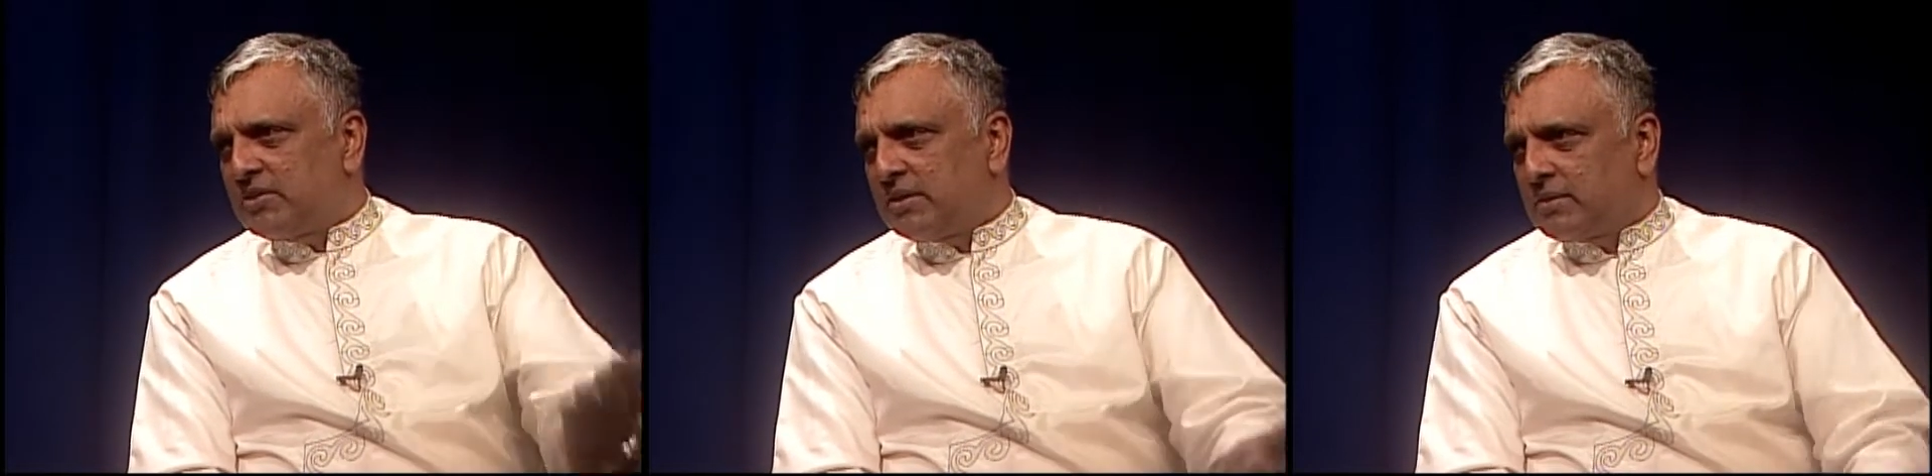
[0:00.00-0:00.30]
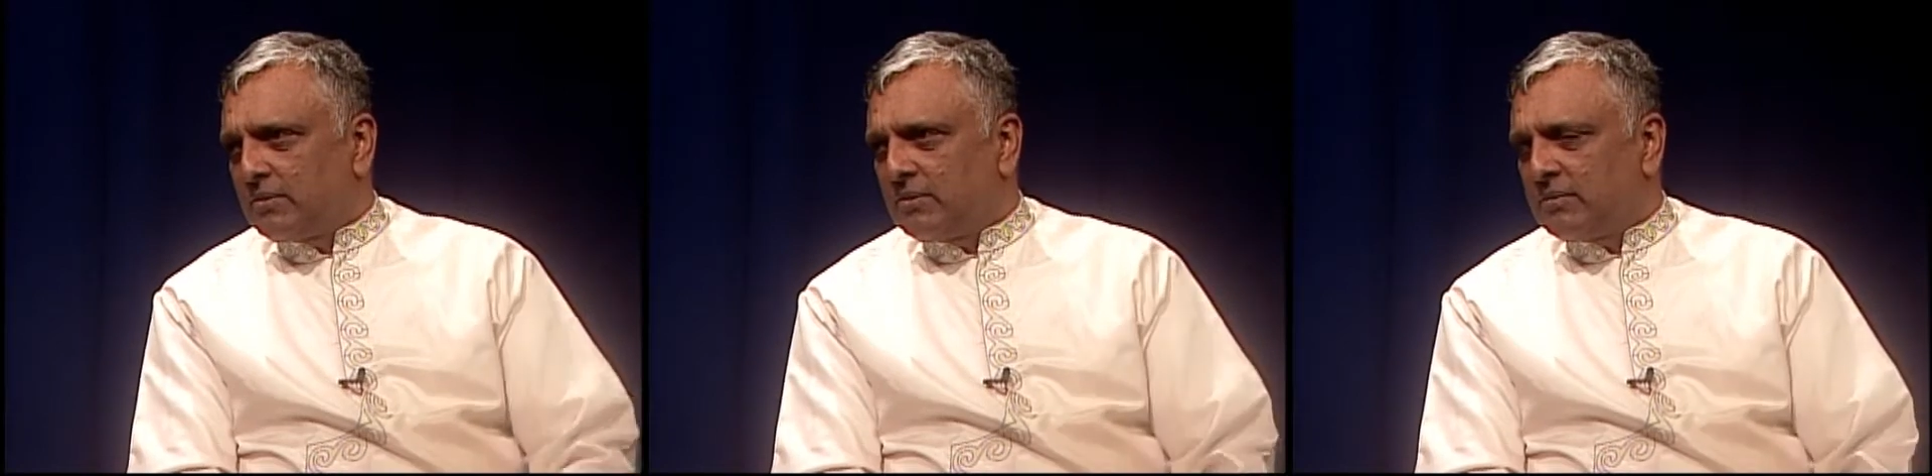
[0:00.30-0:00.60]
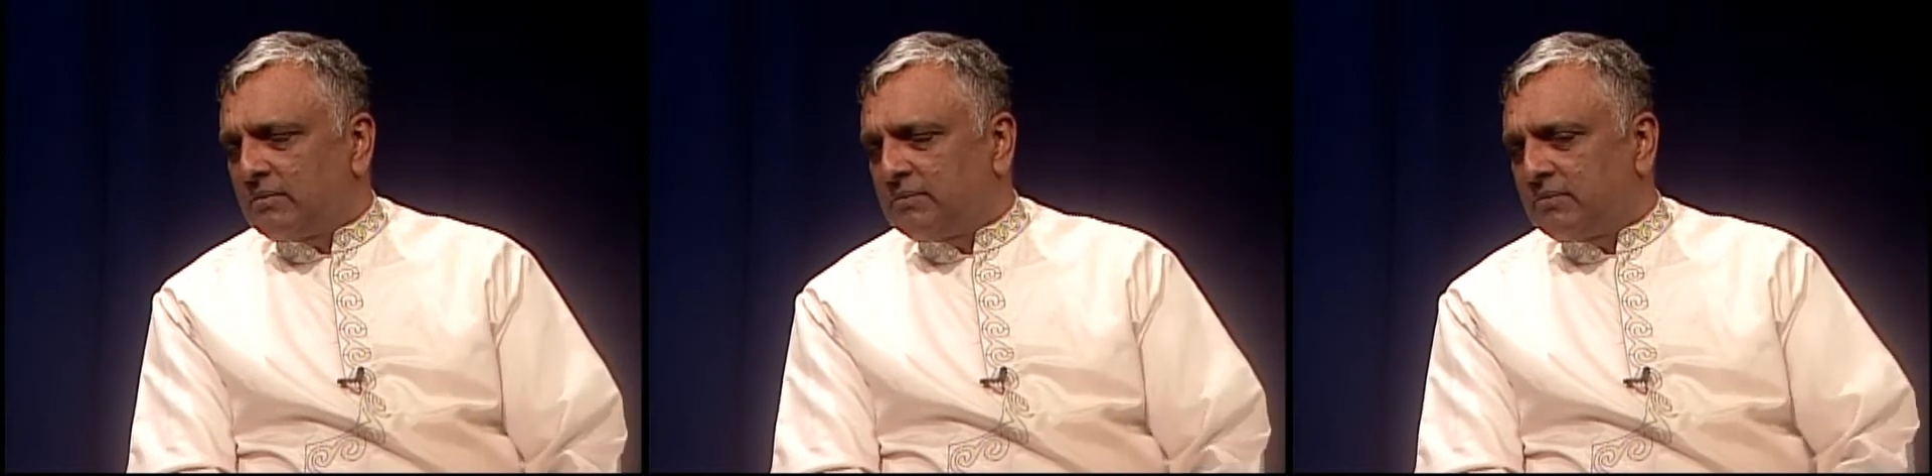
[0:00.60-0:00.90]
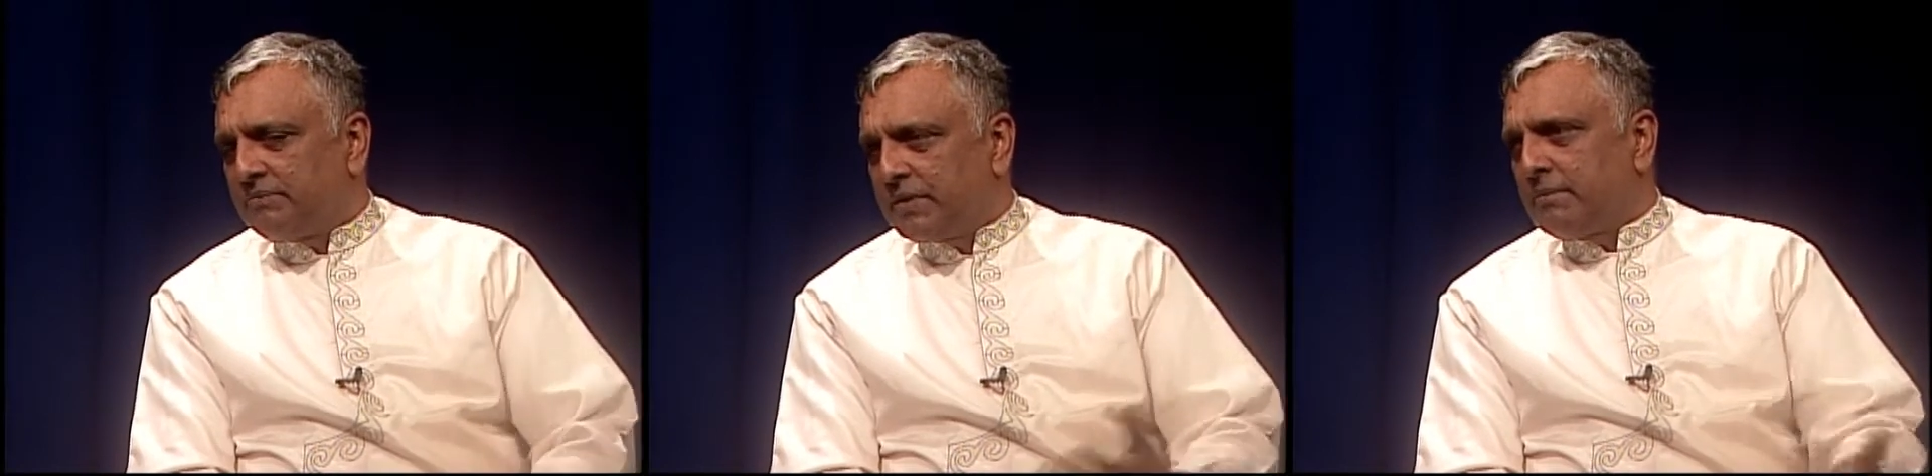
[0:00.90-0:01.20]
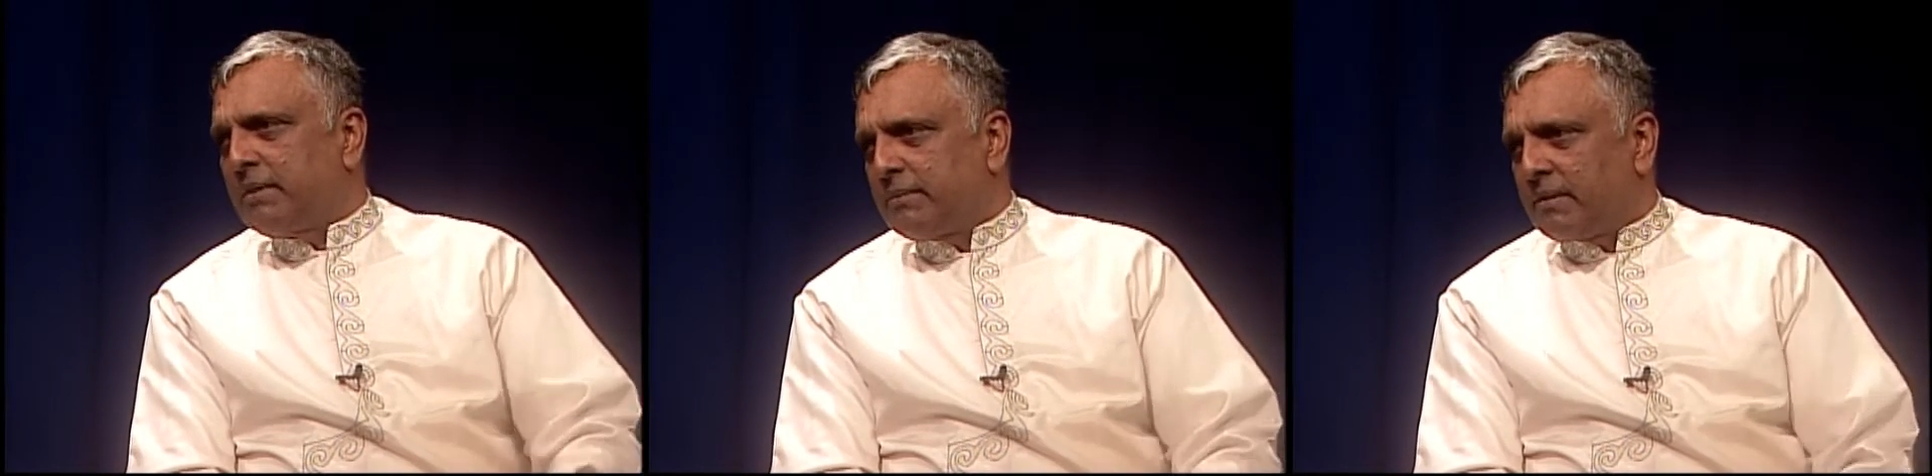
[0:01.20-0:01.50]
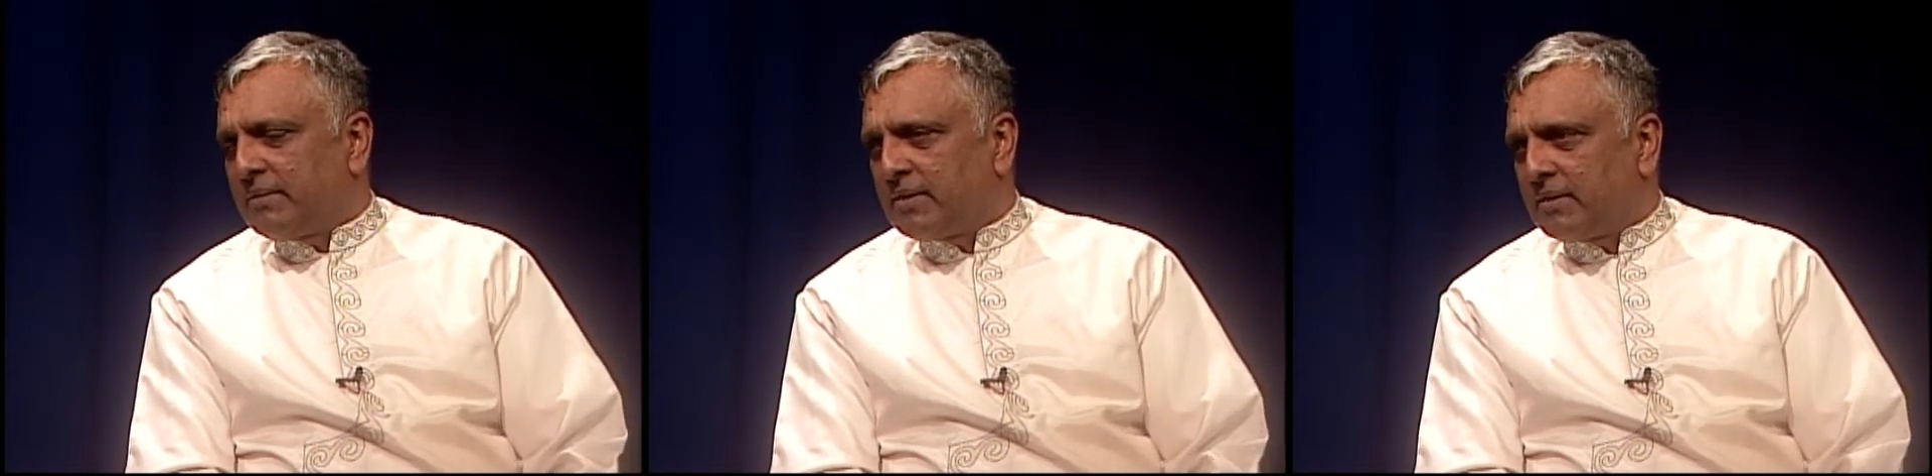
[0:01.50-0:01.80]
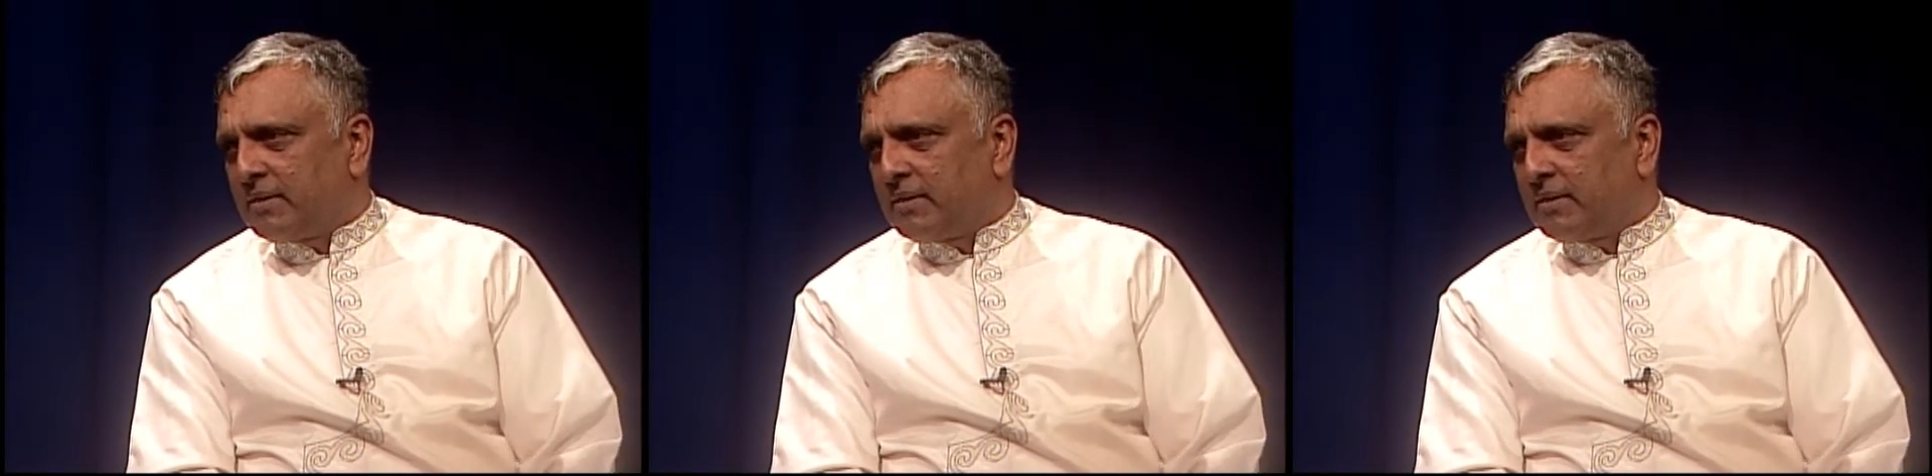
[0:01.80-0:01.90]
on the goal of becoming a Brahmana.